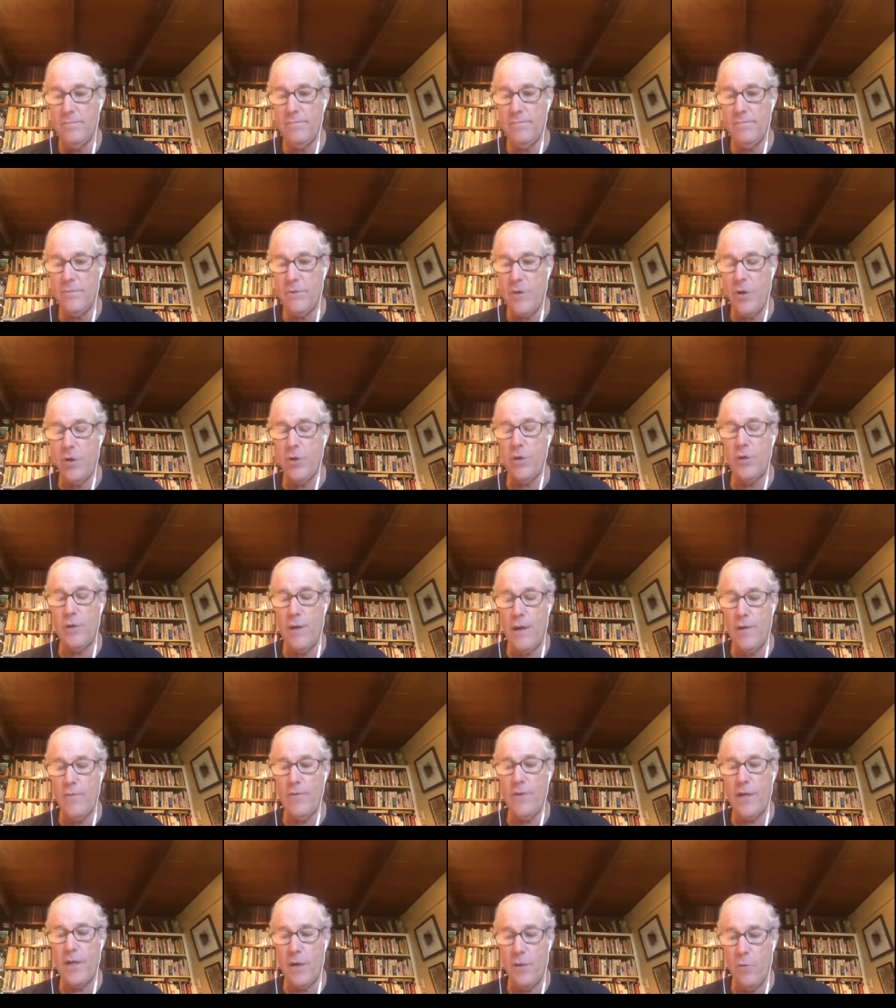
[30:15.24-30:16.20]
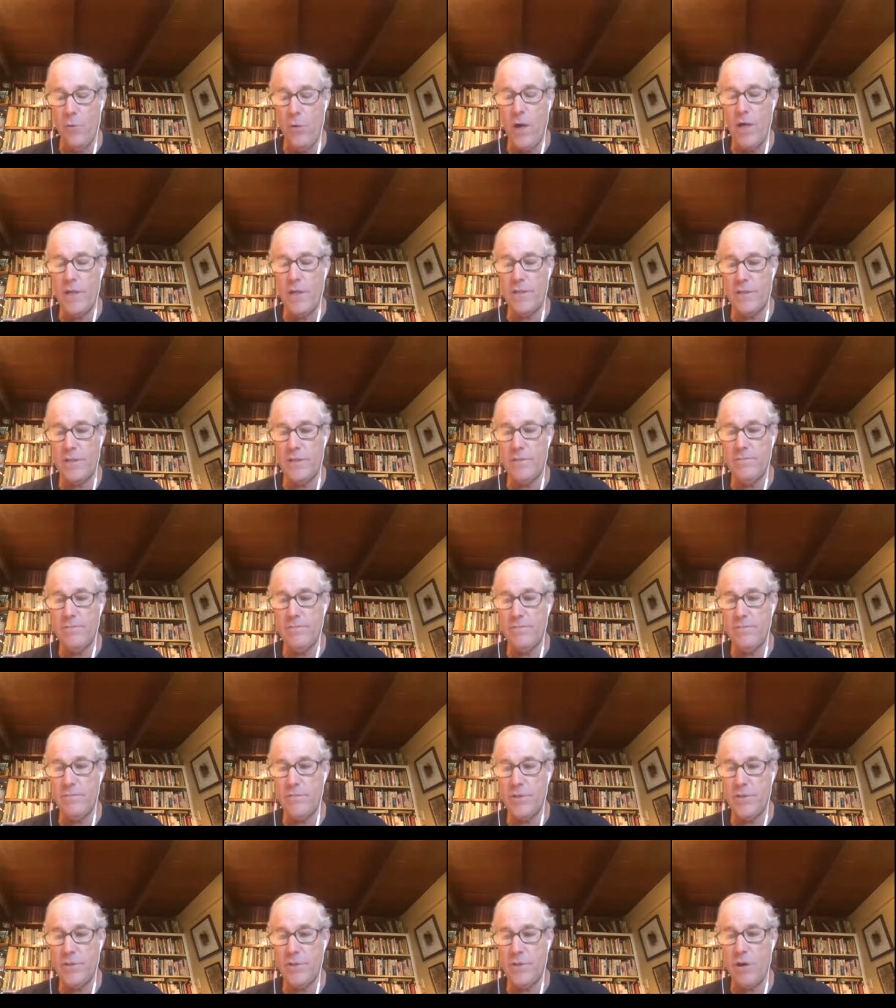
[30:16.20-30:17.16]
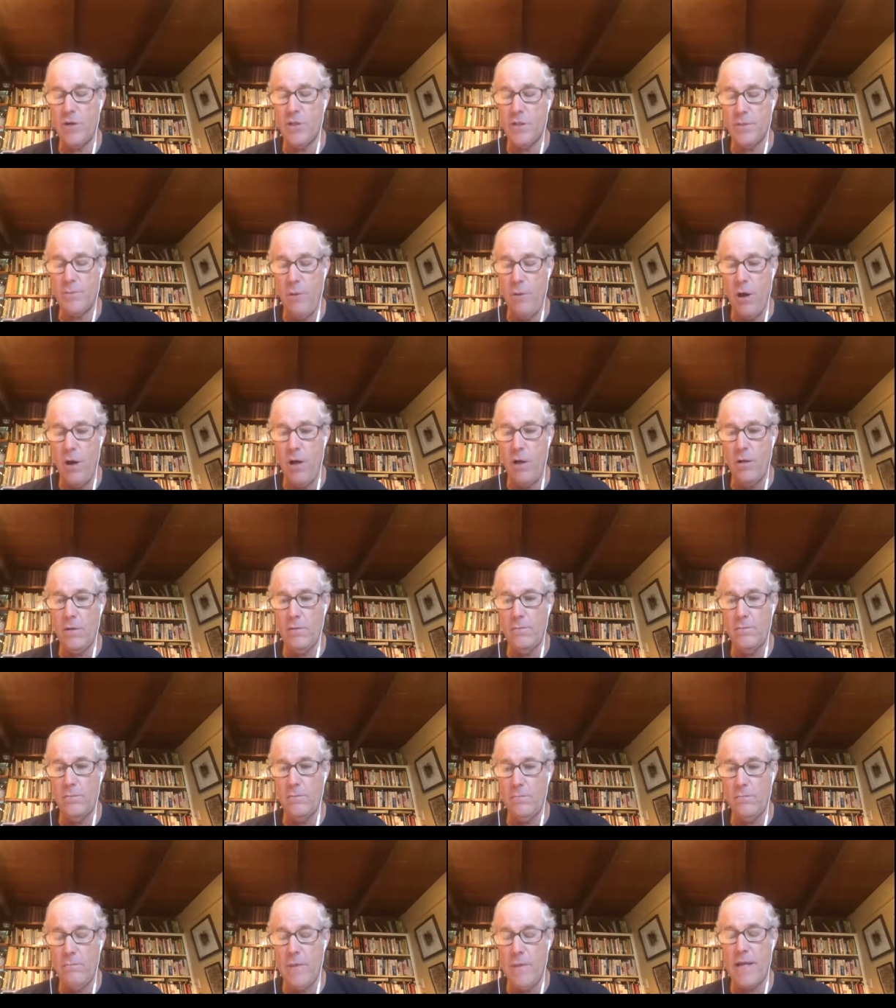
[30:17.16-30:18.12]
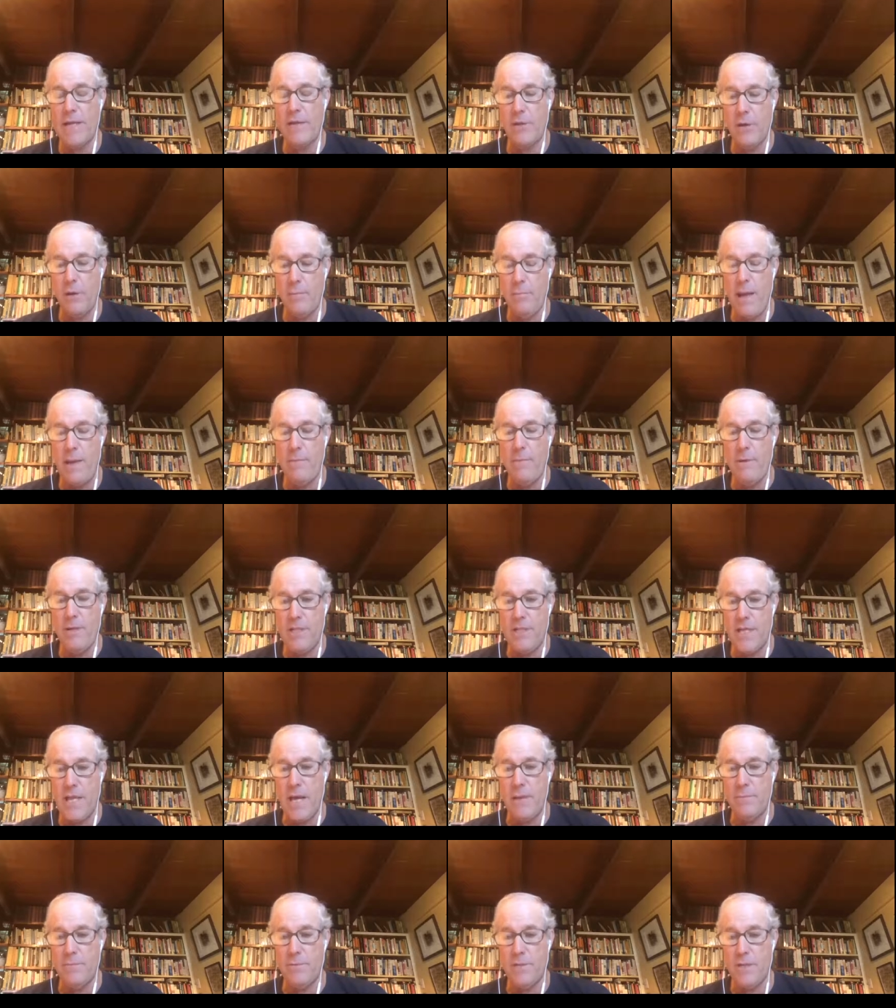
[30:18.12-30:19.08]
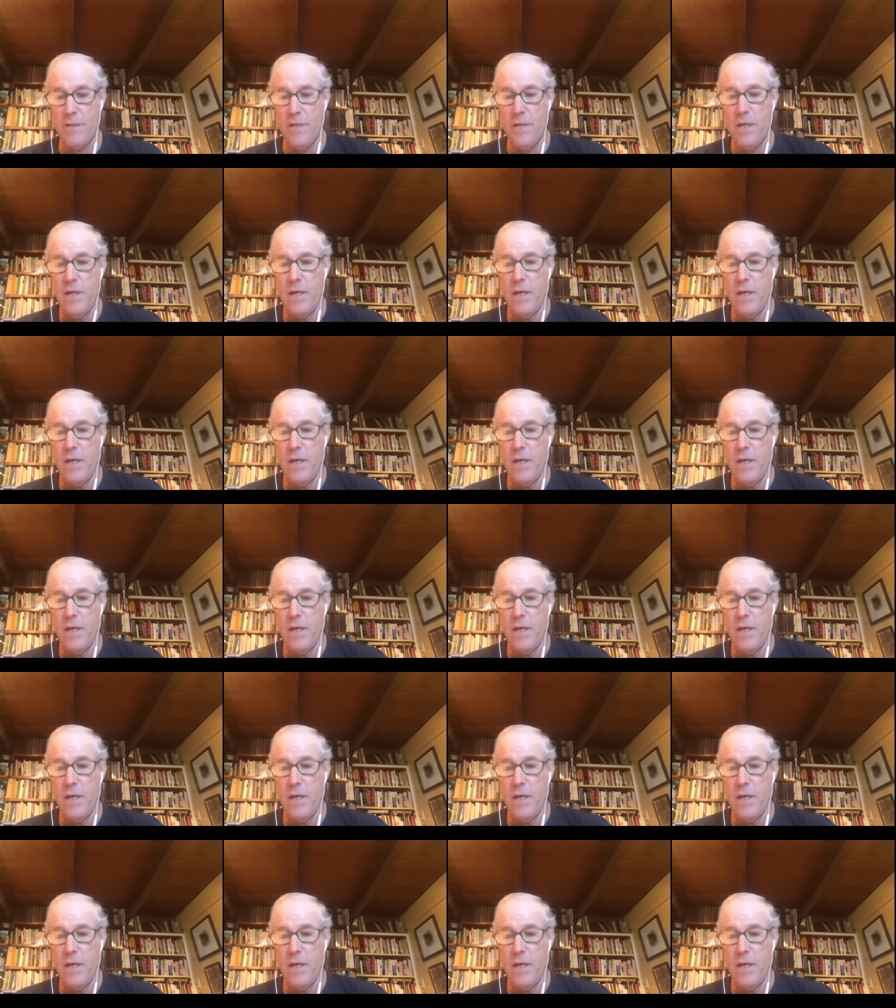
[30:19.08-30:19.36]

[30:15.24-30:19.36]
don't do everything at once. Start small, make little baby steps,